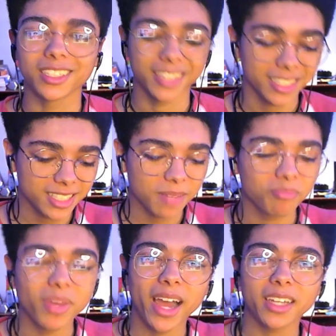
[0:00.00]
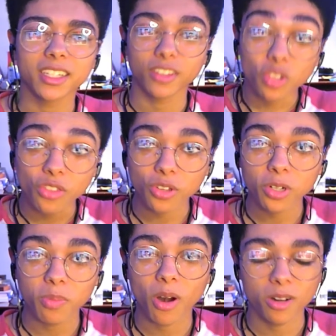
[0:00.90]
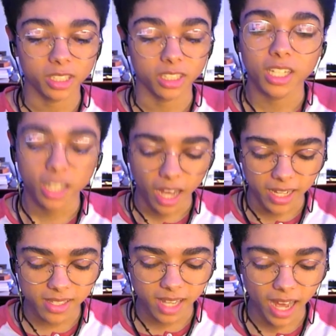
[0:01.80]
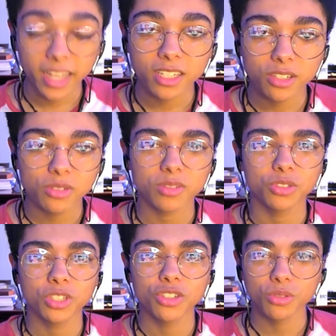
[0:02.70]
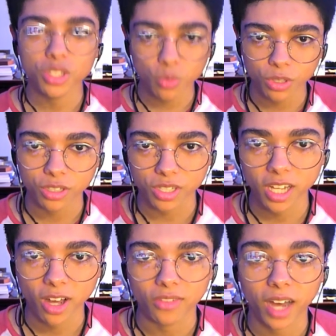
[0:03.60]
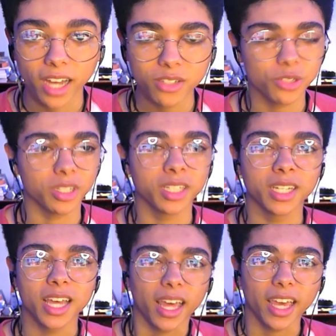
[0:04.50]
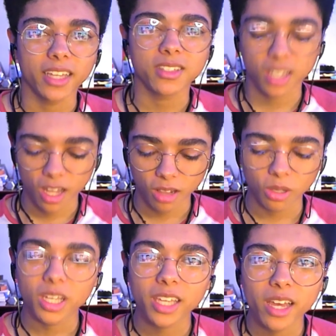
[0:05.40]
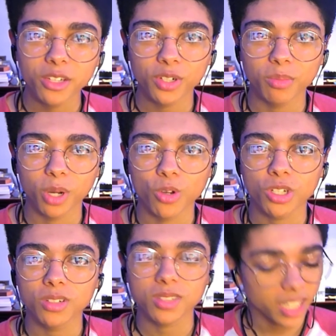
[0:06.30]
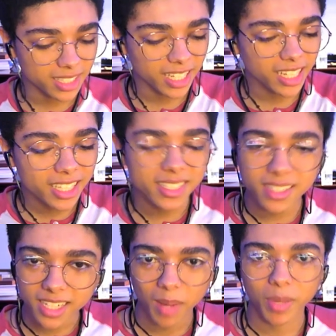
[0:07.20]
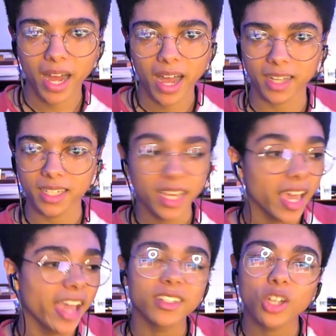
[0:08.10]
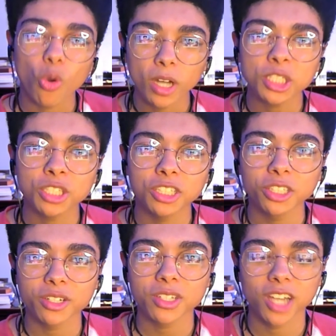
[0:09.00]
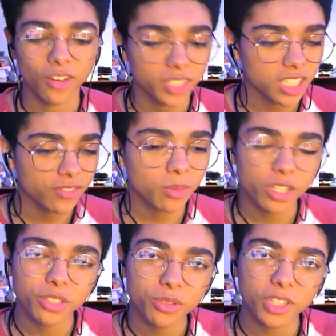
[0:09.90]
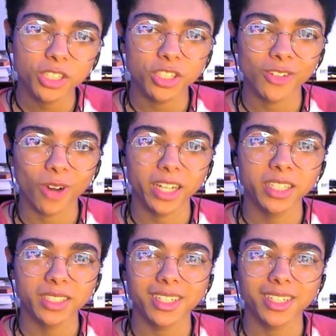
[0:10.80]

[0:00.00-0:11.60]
They step back. They're the third party. I can do. You can do this with yourself. I do it. It's looking at your emotions and taking a step back and questioning yourself, even when you think you're right.